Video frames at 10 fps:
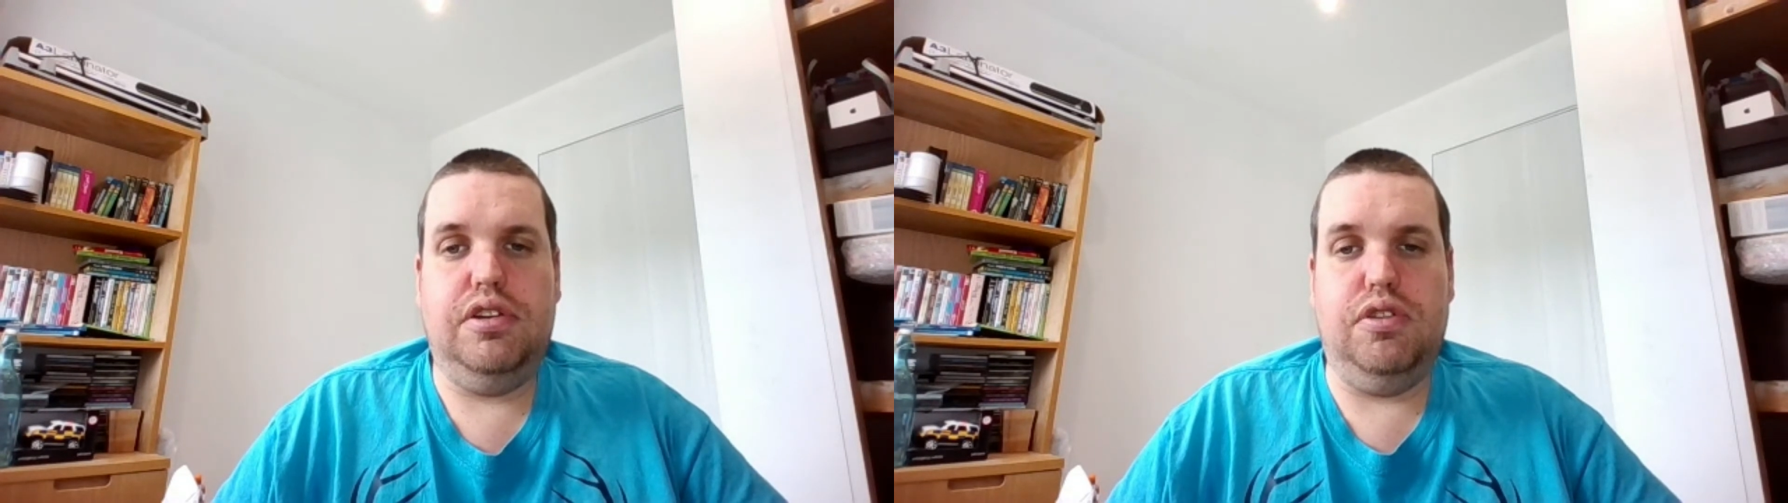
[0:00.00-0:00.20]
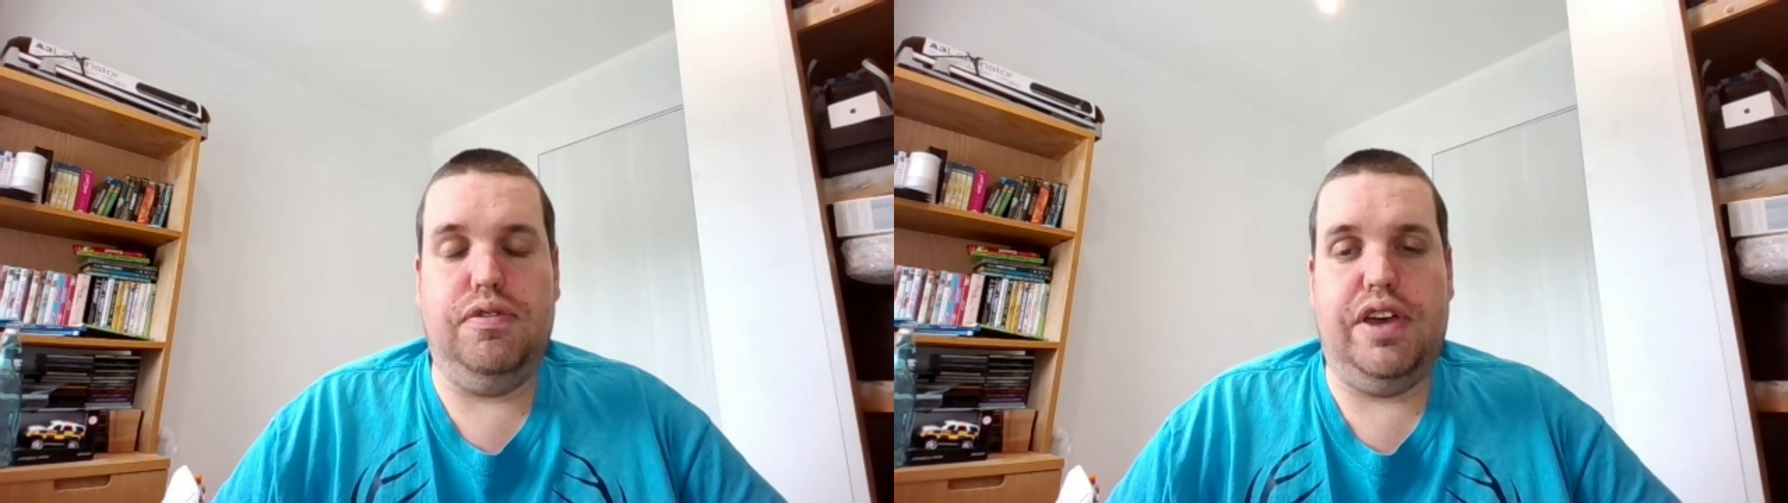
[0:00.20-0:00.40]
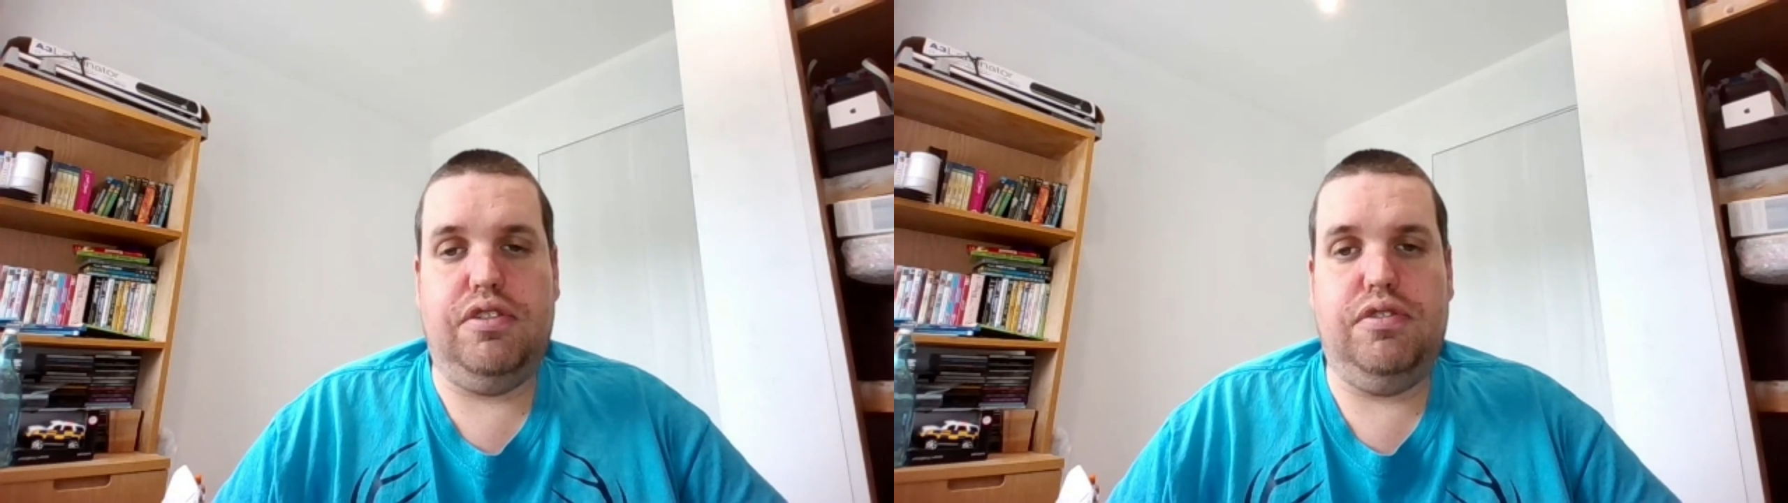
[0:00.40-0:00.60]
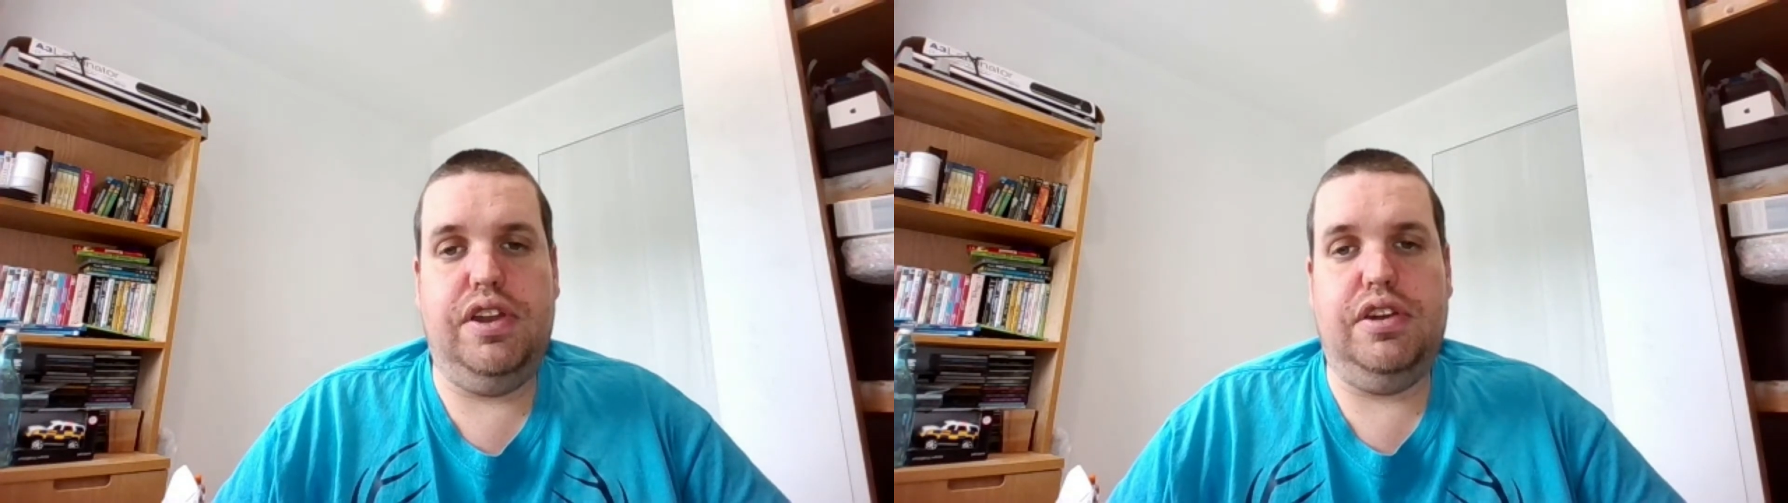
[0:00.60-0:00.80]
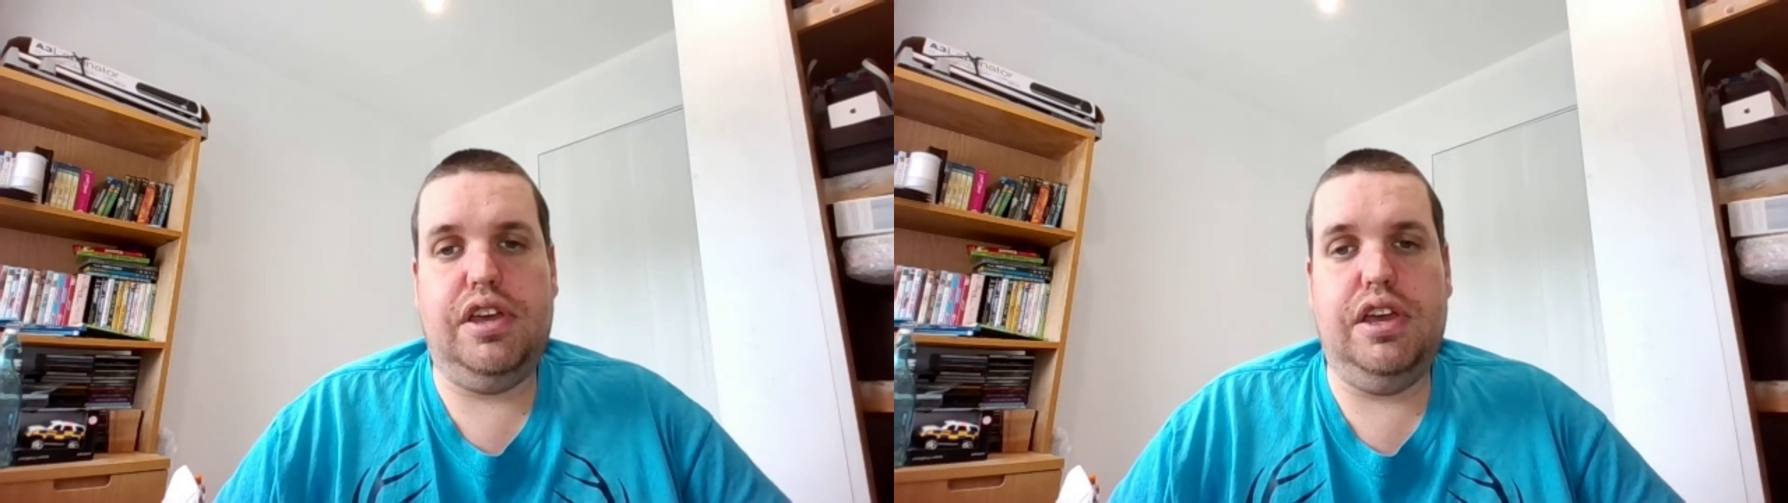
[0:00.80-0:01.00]
two-factor
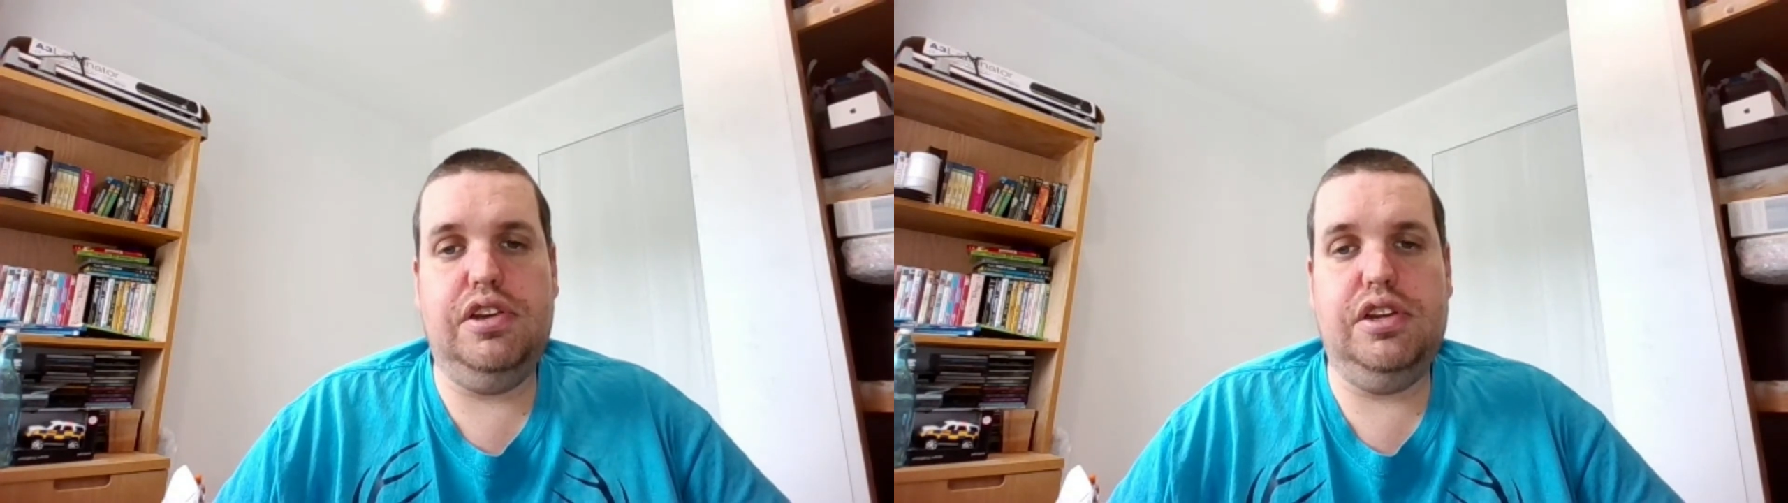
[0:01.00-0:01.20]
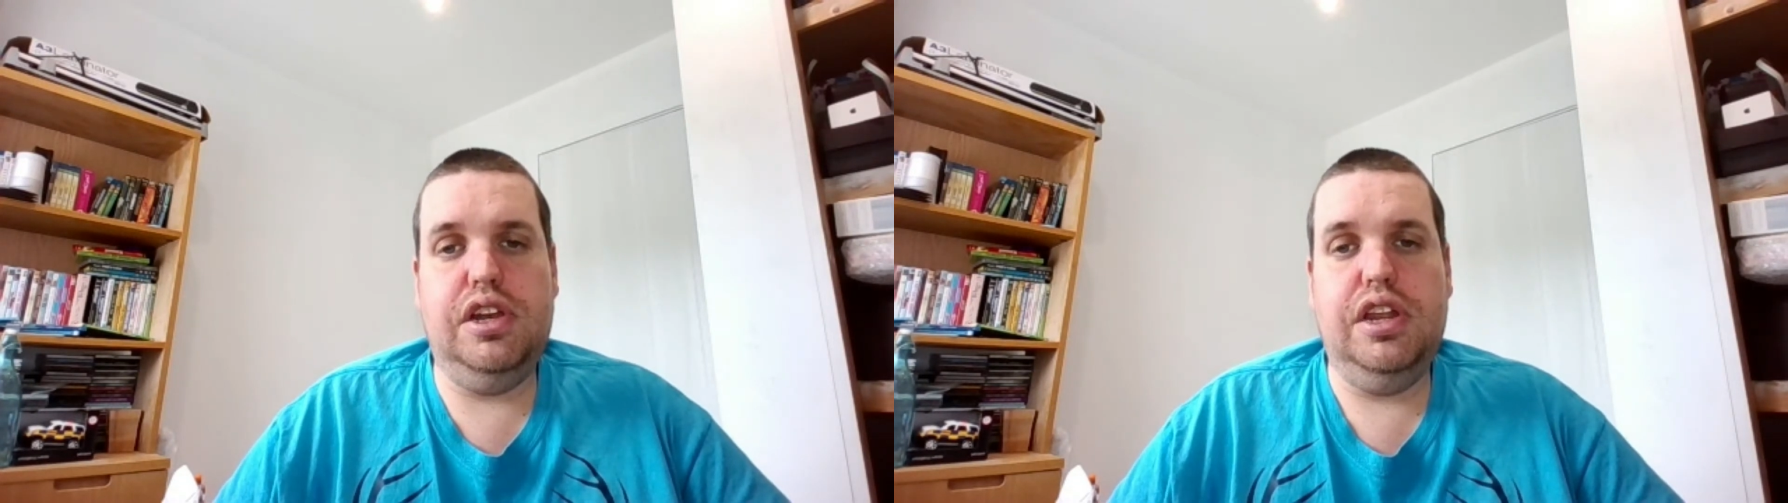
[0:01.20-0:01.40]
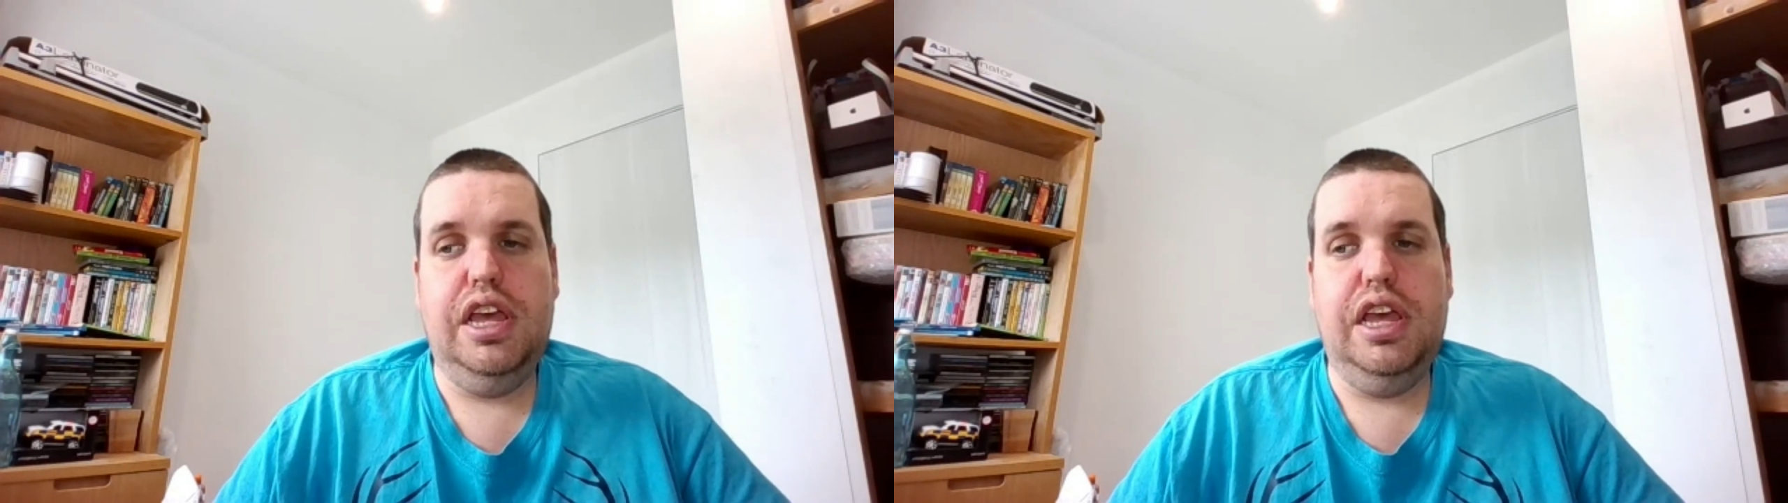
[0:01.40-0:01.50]
authentication